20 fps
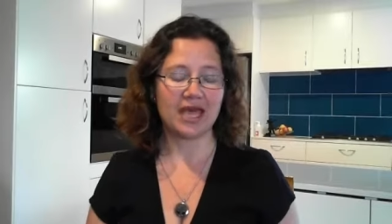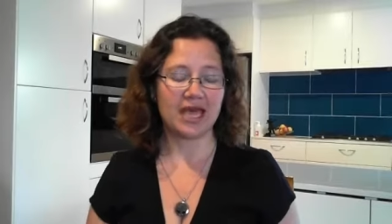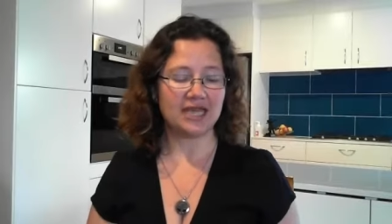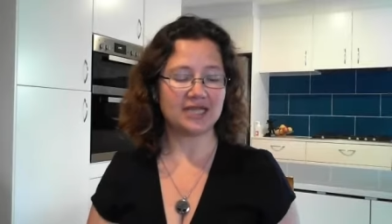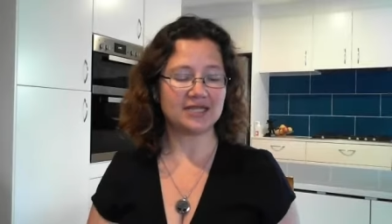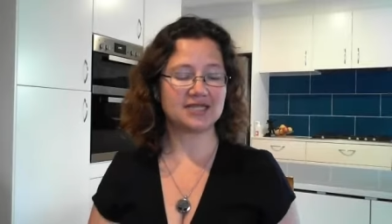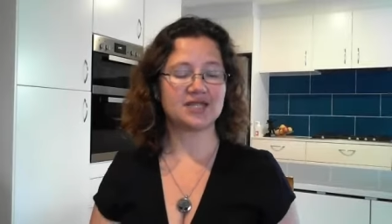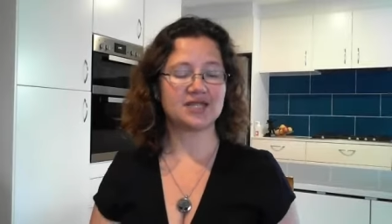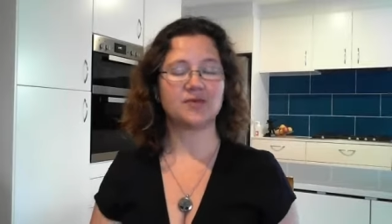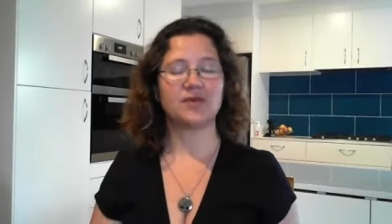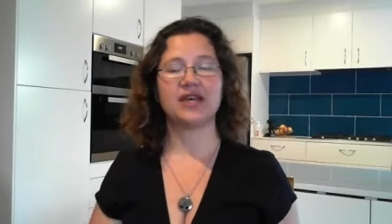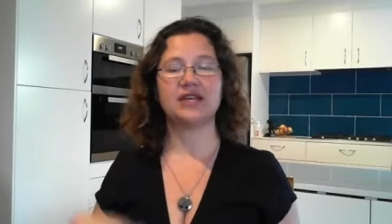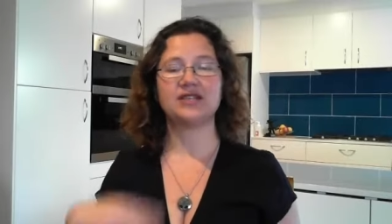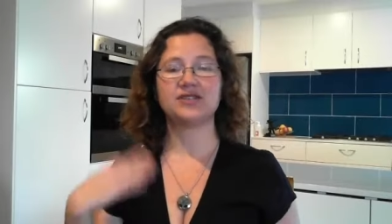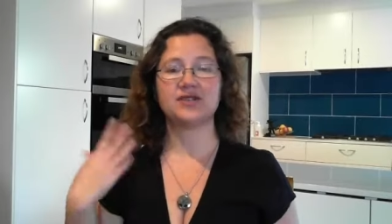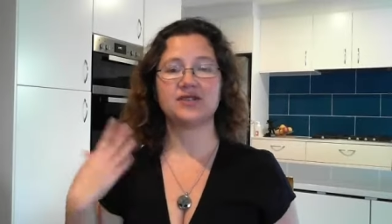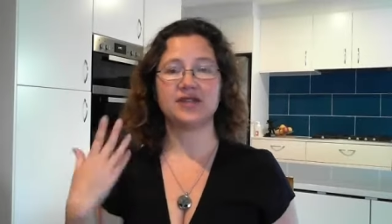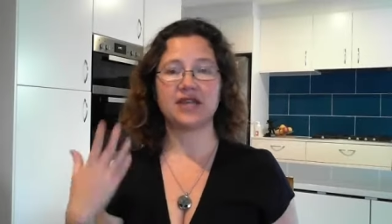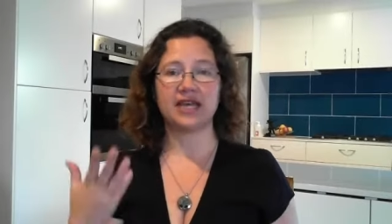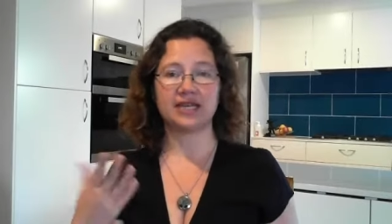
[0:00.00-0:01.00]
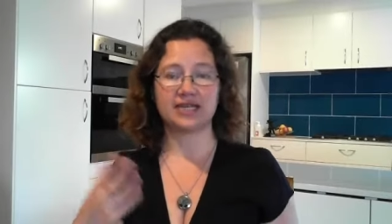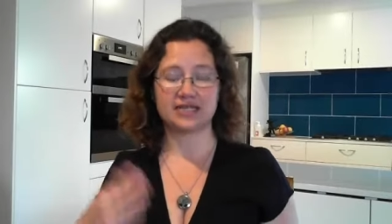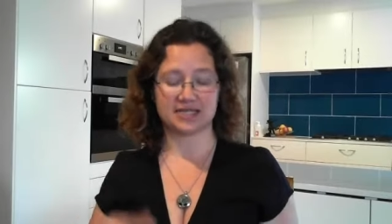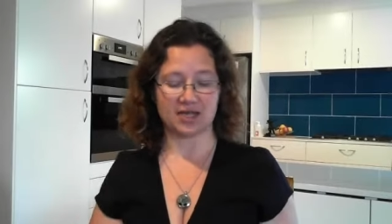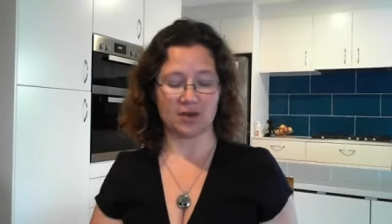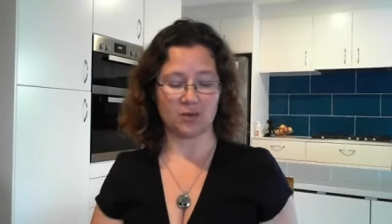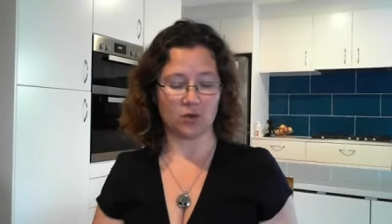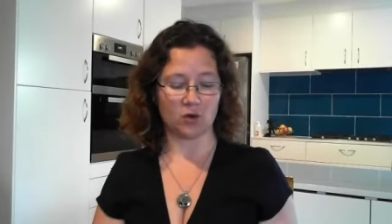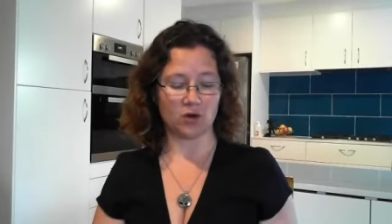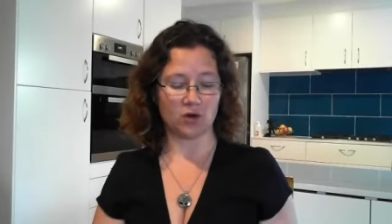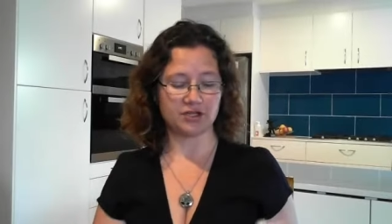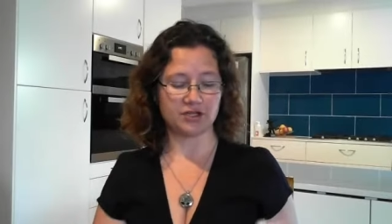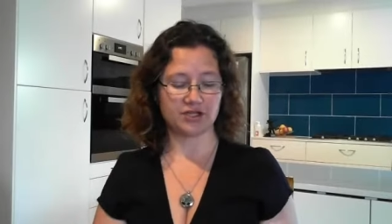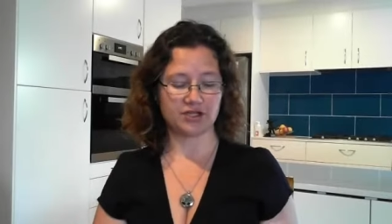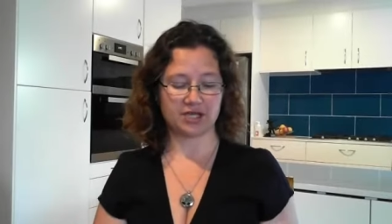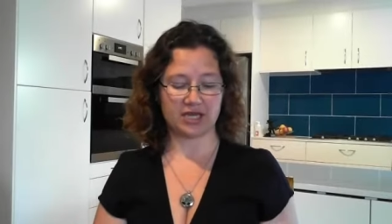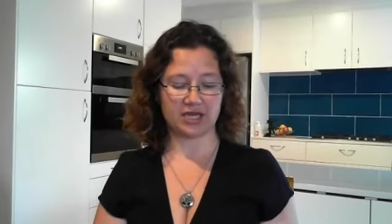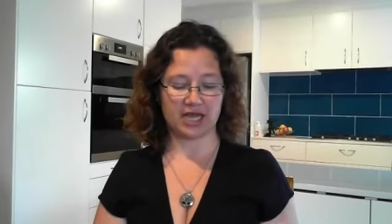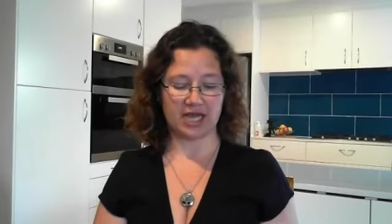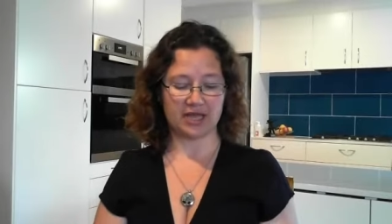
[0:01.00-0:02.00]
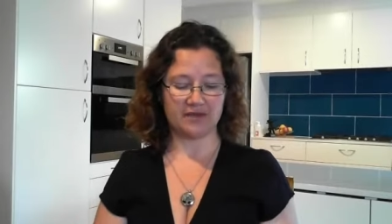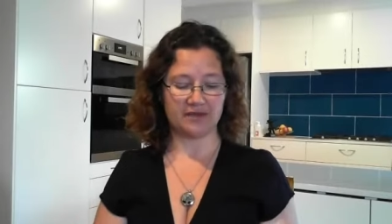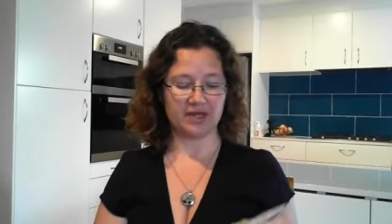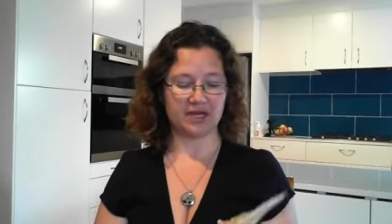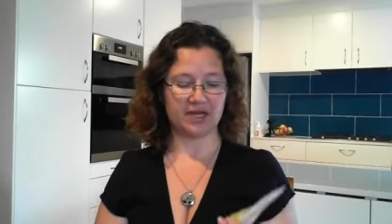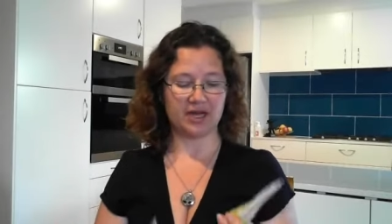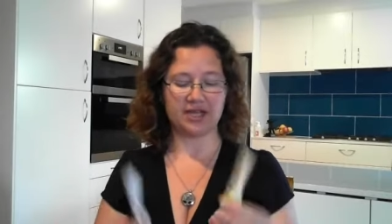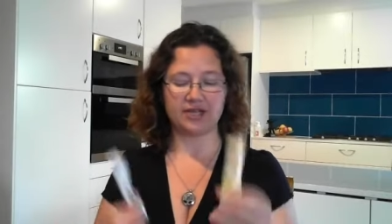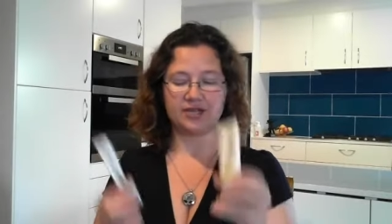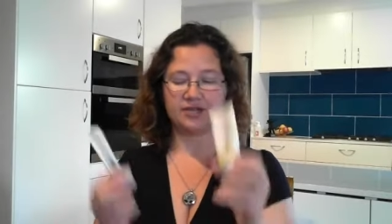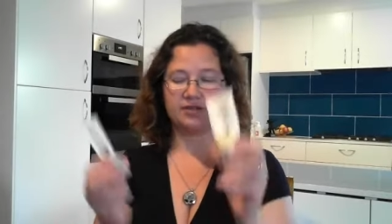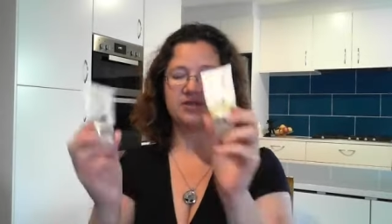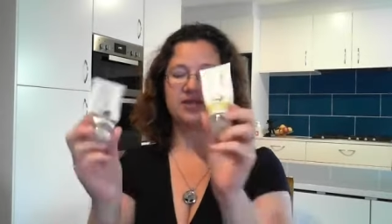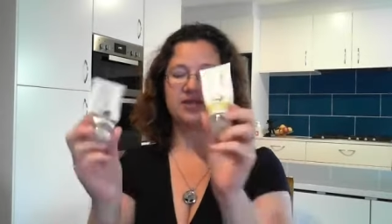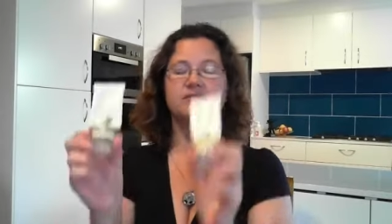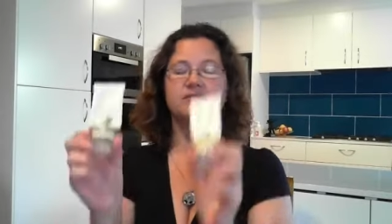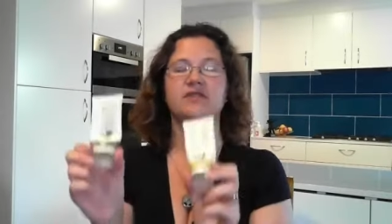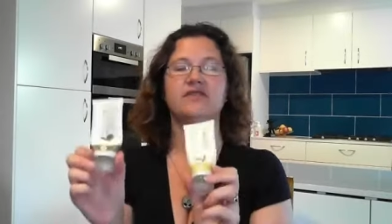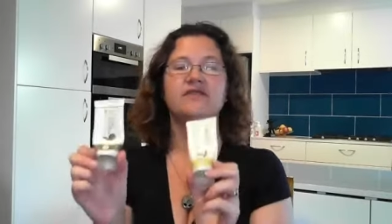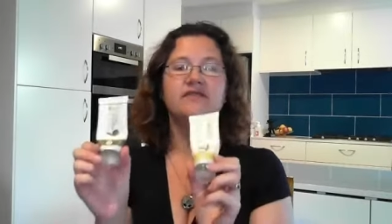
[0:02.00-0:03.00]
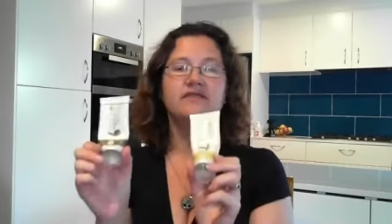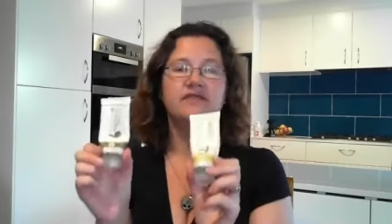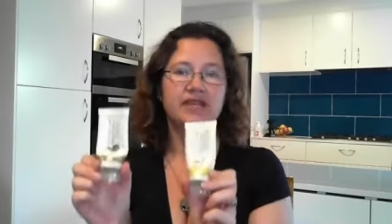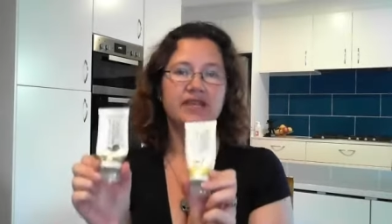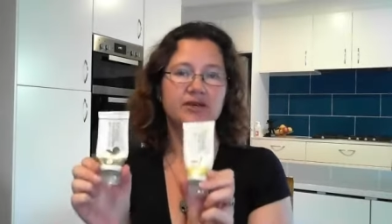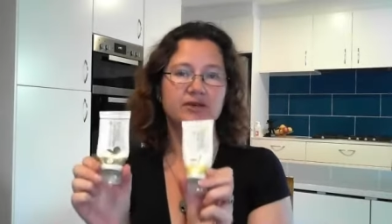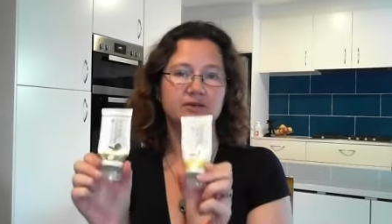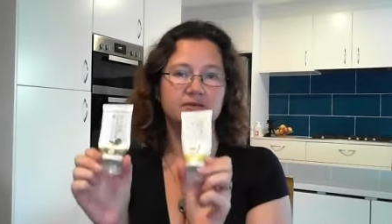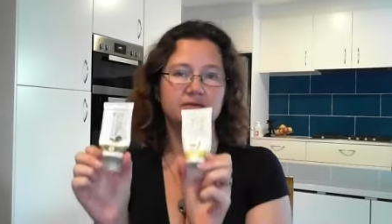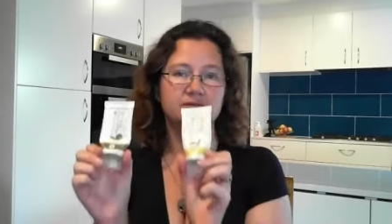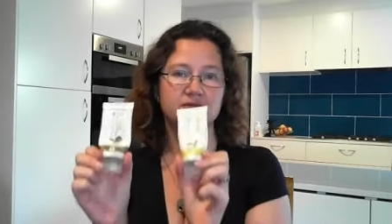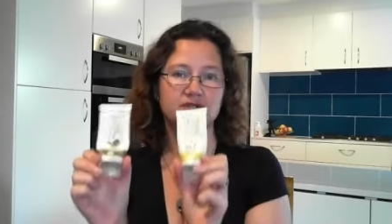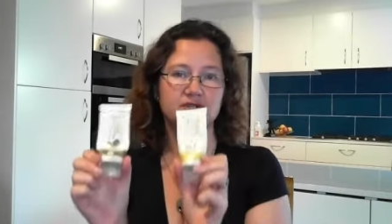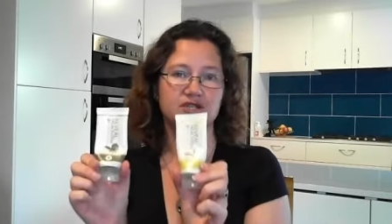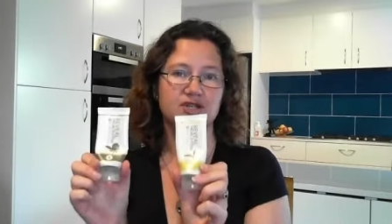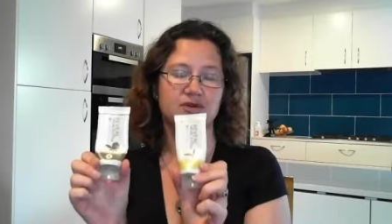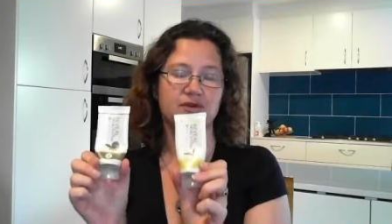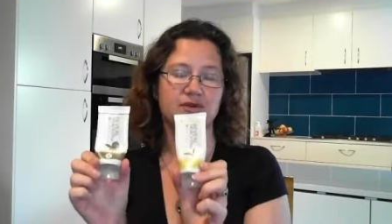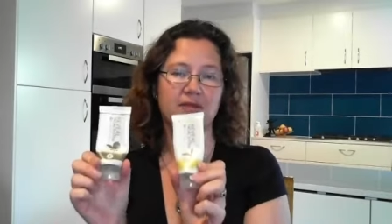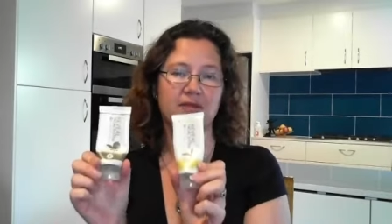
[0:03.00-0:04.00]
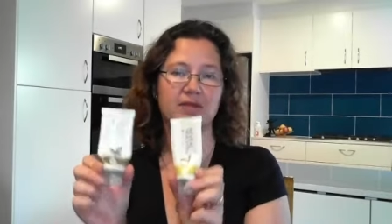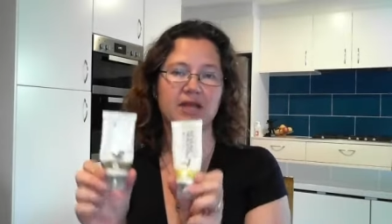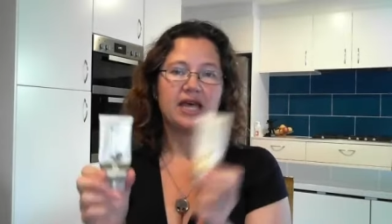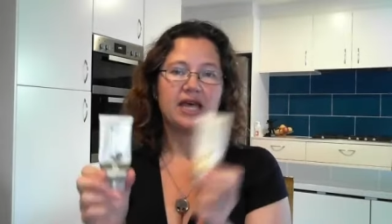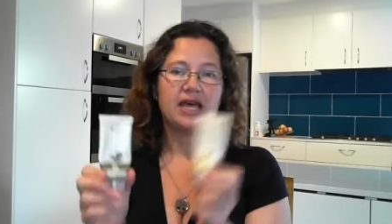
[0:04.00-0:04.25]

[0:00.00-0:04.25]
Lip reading: And so the way I do that is I wash, and then I use the Reveal scrub.